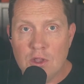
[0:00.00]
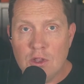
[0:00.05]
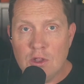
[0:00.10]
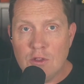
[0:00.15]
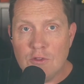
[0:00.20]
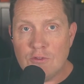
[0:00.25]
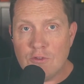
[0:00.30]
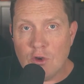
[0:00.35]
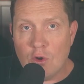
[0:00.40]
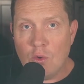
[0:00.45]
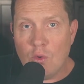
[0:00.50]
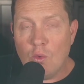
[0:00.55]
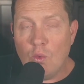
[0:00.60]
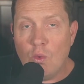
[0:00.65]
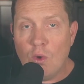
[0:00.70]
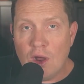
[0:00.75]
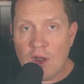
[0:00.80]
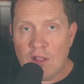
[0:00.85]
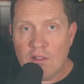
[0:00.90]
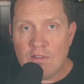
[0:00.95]
So,
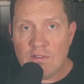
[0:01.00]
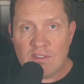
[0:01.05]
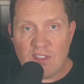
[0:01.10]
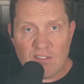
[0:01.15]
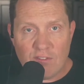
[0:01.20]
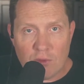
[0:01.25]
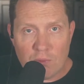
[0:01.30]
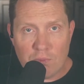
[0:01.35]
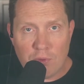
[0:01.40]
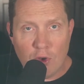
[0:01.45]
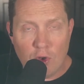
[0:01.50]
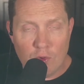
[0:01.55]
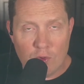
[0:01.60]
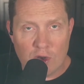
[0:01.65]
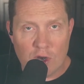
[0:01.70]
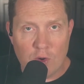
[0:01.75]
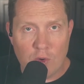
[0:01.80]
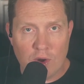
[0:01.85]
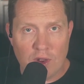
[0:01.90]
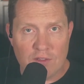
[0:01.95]
one in seven pull
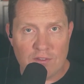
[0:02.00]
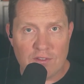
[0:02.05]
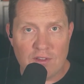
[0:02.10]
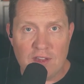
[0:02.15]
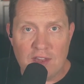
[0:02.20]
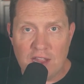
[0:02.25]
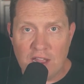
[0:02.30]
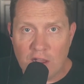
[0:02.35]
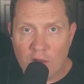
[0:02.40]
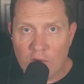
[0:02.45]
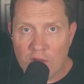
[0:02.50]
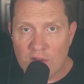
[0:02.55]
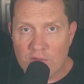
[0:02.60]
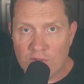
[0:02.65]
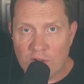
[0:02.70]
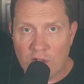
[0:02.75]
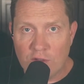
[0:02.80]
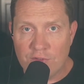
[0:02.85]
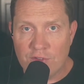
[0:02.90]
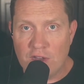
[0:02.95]
requests now
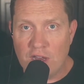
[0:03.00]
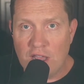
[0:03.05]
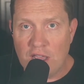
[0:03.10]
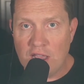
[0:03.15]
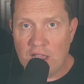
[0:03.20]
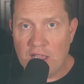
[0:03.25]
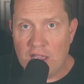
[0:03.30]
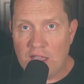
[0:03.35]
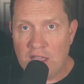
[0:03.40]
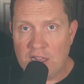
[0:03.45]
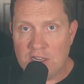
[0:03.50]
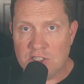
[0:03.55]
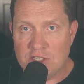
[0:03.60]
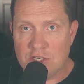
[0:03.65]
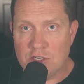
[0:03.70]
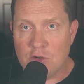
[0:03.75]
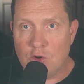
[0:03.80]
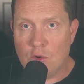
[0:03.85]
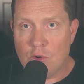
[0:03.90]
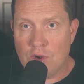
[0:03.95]
involves an AI
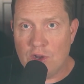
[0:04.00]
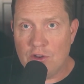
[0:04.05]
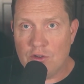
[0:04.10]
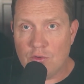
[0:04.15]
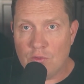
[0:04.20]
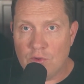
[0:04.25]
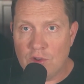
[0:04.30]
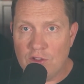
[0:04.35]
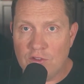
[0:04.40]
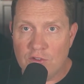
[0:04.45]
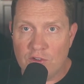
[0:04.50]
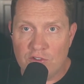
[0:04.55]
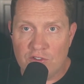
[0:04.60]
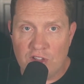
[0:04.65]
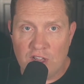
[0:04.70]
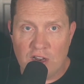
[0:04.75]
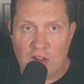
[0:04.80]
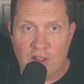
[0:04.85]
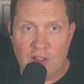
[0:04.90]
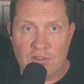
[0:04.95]
agent, according to research
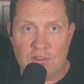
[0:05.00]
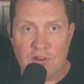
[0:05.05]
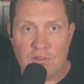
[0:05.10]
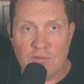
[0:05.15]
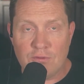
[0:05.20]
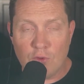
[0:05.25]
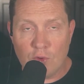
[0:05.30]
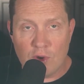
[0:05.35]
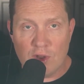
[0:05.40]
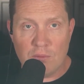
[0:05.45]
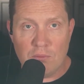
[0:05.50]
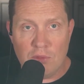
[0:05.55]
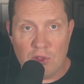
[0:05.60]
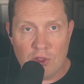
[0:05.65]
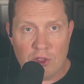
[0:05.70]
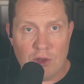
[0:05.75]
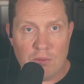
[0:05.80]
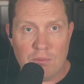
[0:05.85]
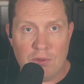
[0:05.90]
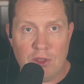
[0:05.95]
analyzing 40
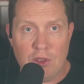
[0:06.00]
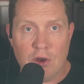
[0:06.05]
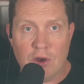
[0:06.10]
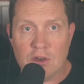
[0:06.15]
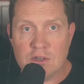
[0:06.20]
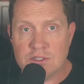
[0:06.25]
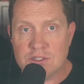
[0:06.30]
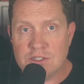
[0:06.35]
million PRs.